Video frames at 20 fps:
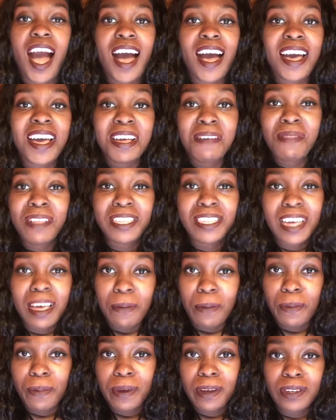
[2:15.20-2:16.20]
I am the
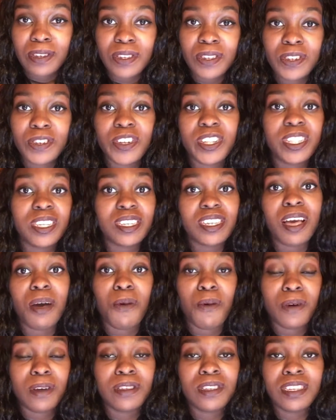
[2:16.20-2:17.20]
type of person, or at least I
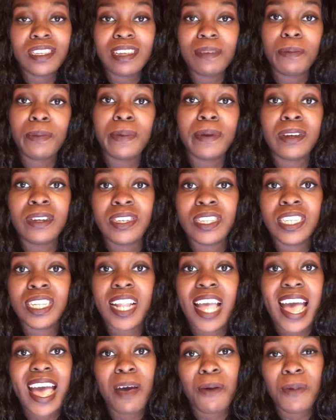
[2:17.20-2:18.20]
was the type of
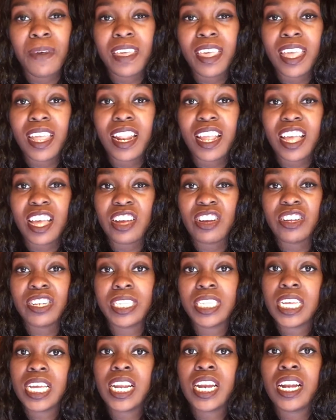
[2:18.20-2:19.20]
person, I would get
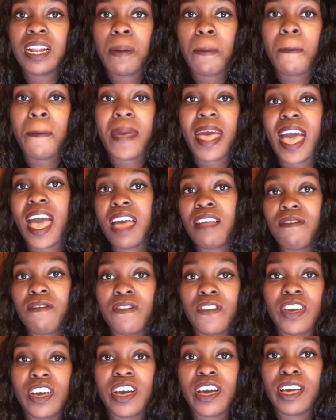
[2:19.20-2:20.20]
irritated and mad
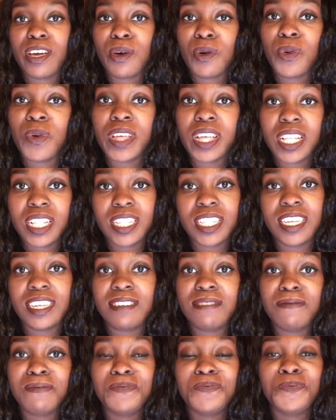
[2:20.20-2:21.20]
very
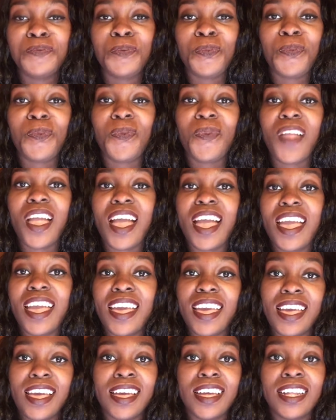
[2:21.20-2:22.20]
quickly.
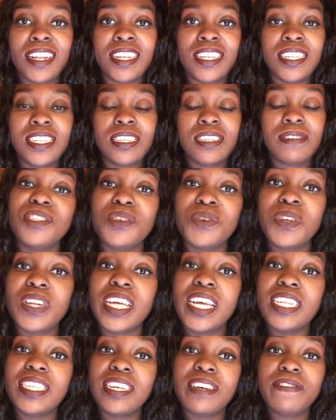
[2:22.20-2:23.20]
And
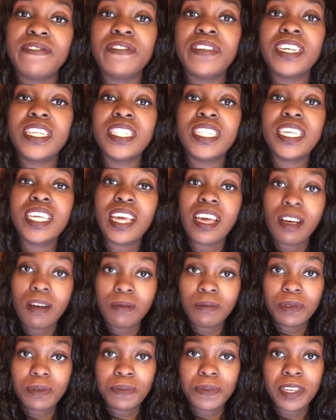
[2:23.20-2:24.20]
sodalite definitely
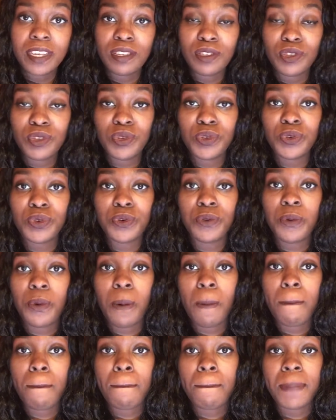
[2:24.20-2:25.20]
helped me
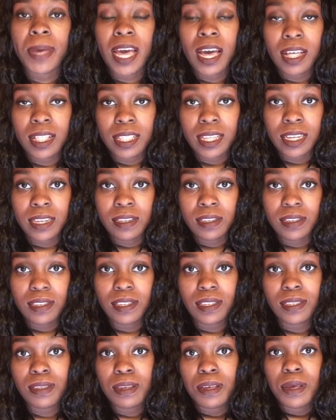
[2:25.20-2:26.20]
to
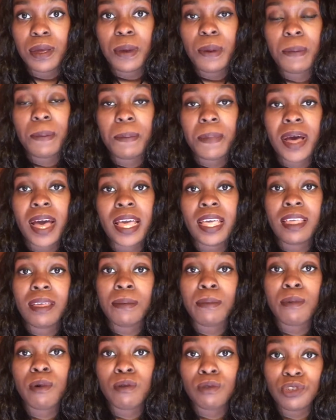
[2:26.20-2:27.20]
balance my
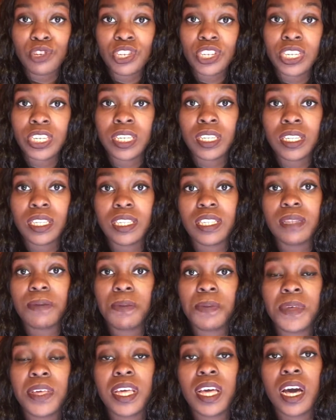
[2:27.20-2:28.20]
emotions,
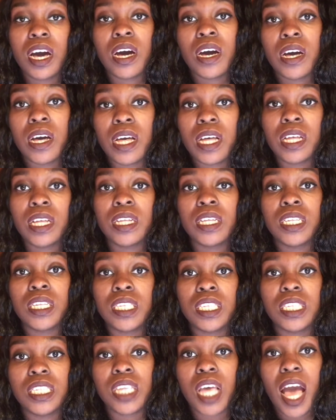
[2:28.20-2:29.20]

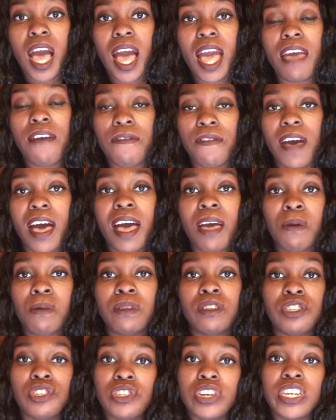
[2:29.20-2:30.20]
because if I
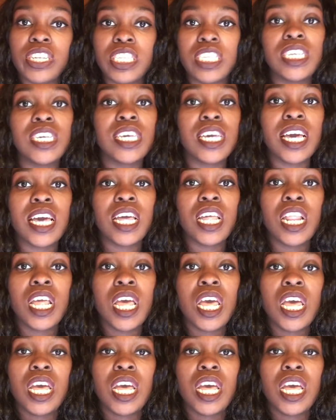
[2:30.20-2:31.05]
would start to get